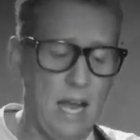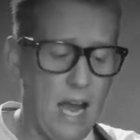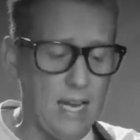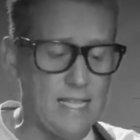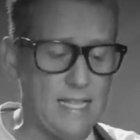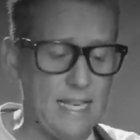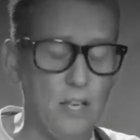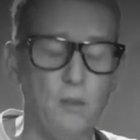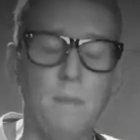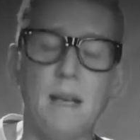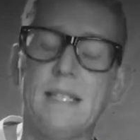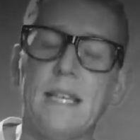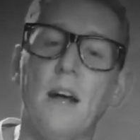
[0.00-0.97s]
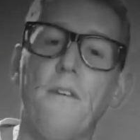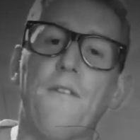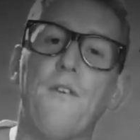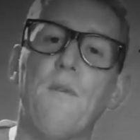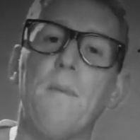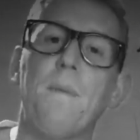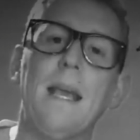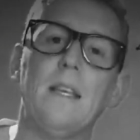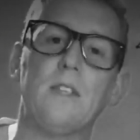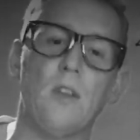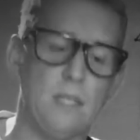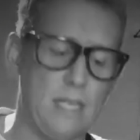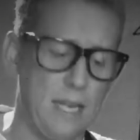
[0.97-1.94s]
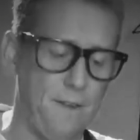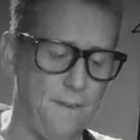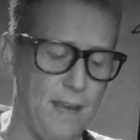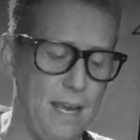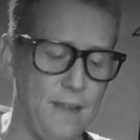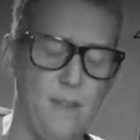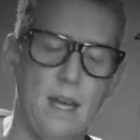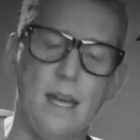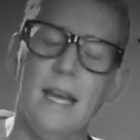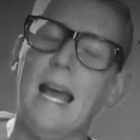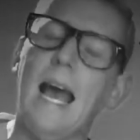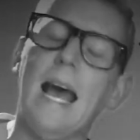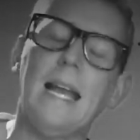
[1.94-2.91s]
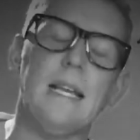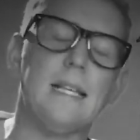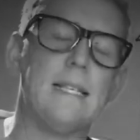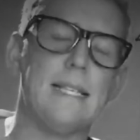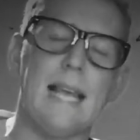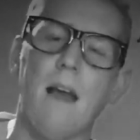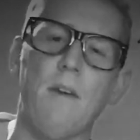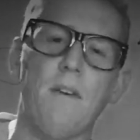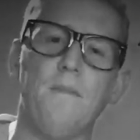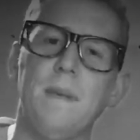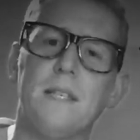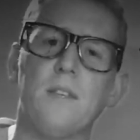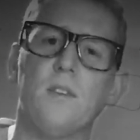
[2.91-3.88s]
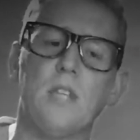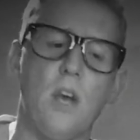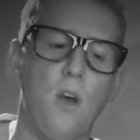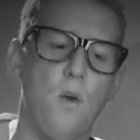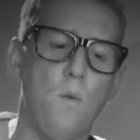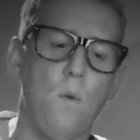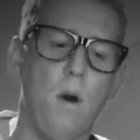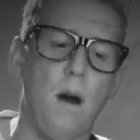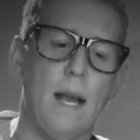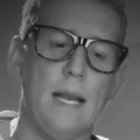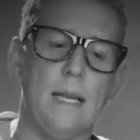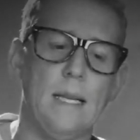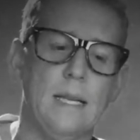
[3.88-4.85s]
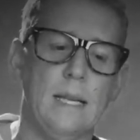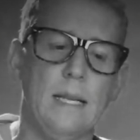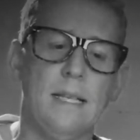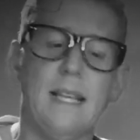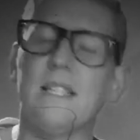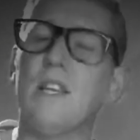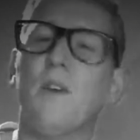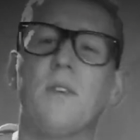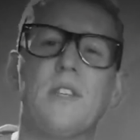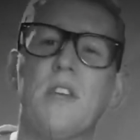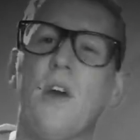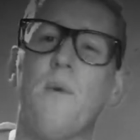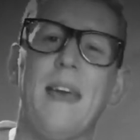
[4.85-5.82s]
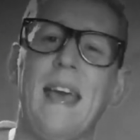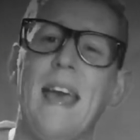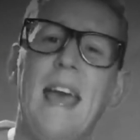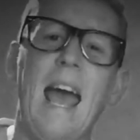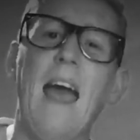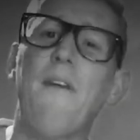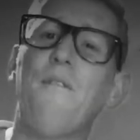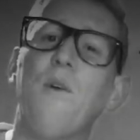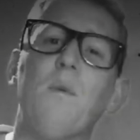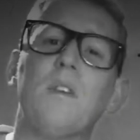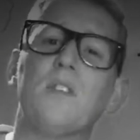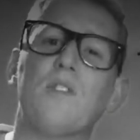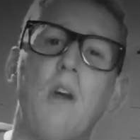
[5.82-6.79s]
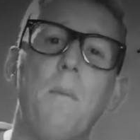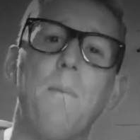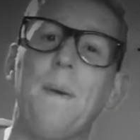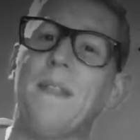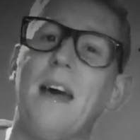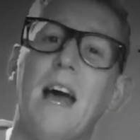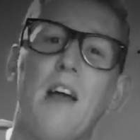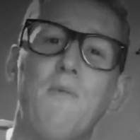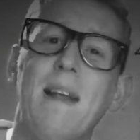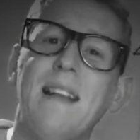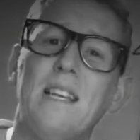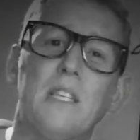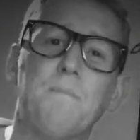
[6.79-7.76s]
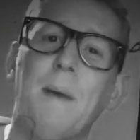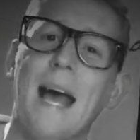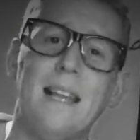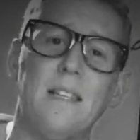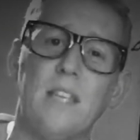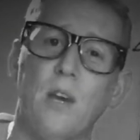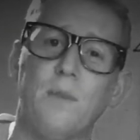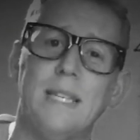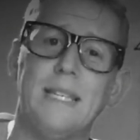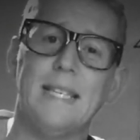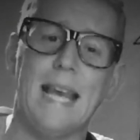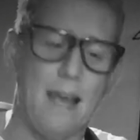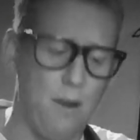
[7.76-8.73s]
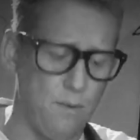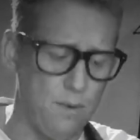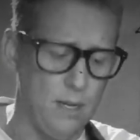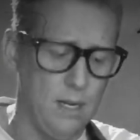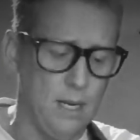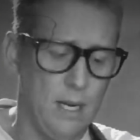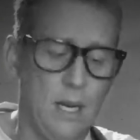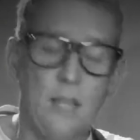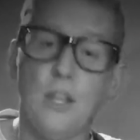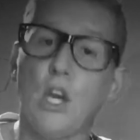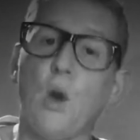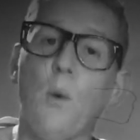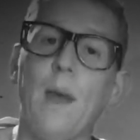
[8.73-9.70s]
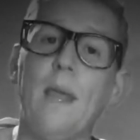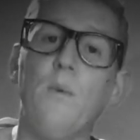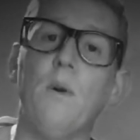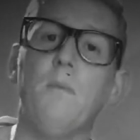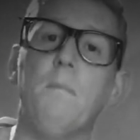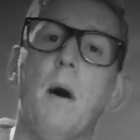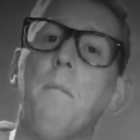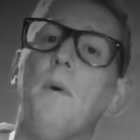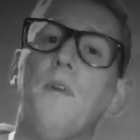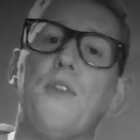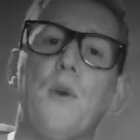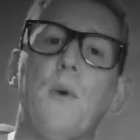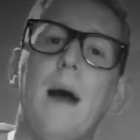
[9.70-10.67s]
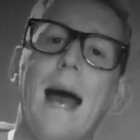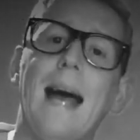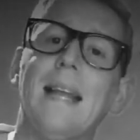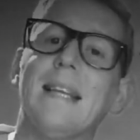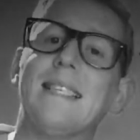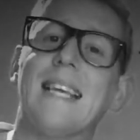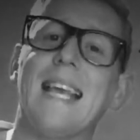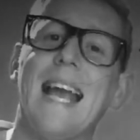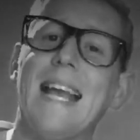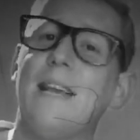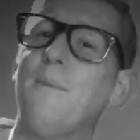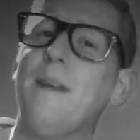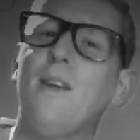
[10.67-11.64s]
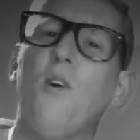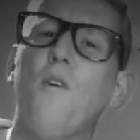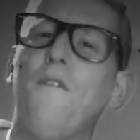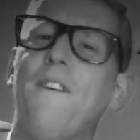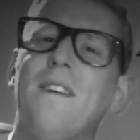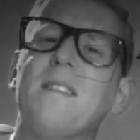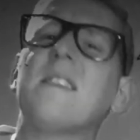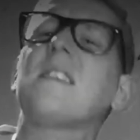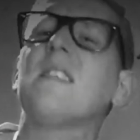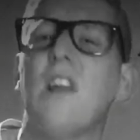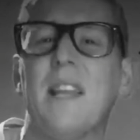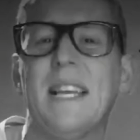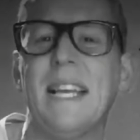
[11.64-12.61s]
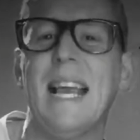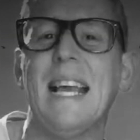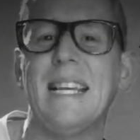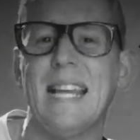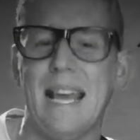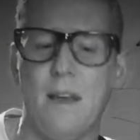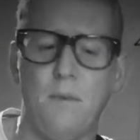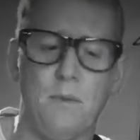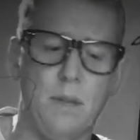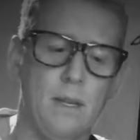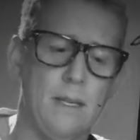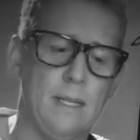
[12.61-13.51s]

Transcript: I steal myself for repeats on TV and the endless sound of mistletoe and wine. There's no snow here, everyone's grumpy, that horrendous panto's in town. The Queen will mumble through her anus again and we'll all feel slightly let down.